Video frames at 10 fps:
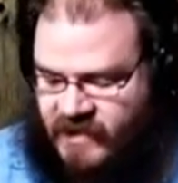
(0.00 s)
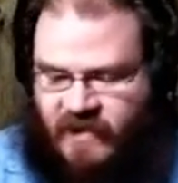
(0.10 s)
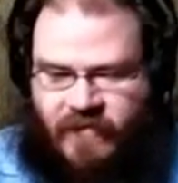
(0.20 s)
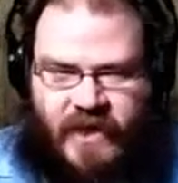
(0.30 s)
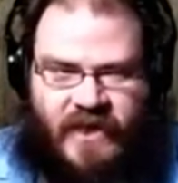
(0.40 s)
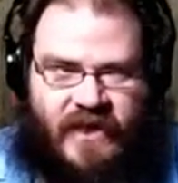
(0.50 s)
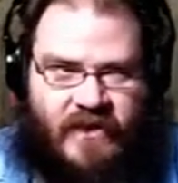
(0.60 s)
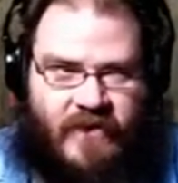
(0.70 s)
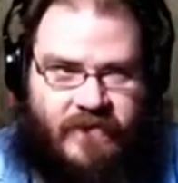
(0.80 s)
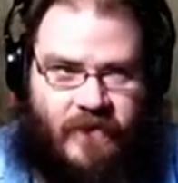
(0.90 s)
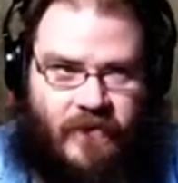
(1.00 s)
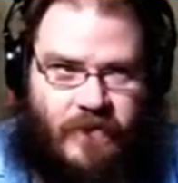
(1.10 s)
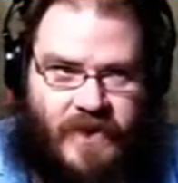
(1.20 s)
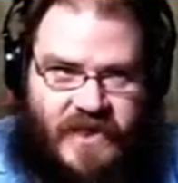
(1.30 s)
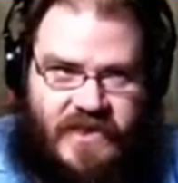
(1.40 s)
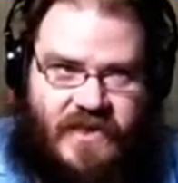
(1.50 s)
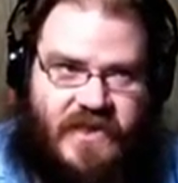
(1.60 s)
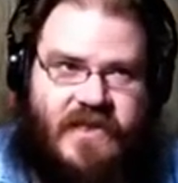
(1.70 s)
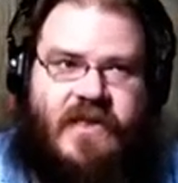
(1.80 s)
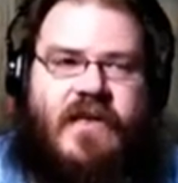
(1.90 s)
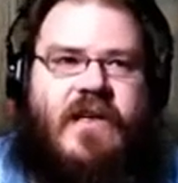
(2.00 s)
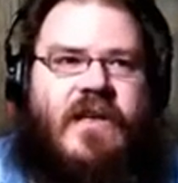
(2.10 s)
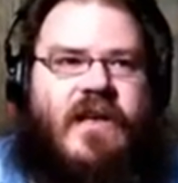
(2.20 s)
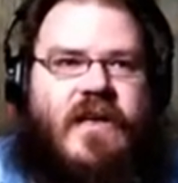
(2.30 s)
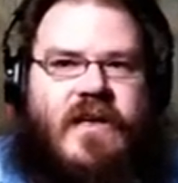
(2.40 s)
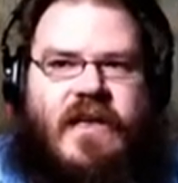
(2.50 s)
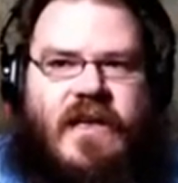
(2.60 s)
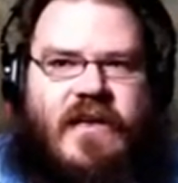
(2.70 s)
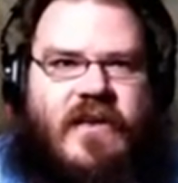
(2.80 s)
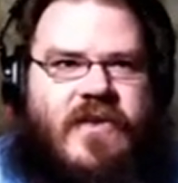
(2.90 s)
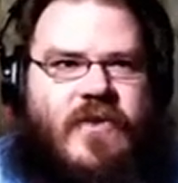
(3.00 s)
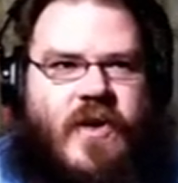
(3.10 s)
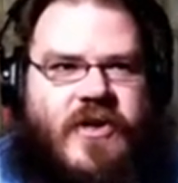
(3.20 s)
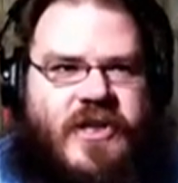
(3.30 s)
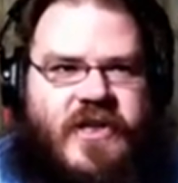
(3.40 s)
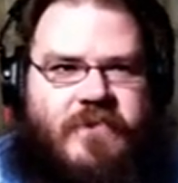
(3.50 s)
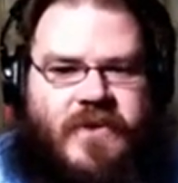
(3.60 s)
if we can get our phone pieces and get onto our ship.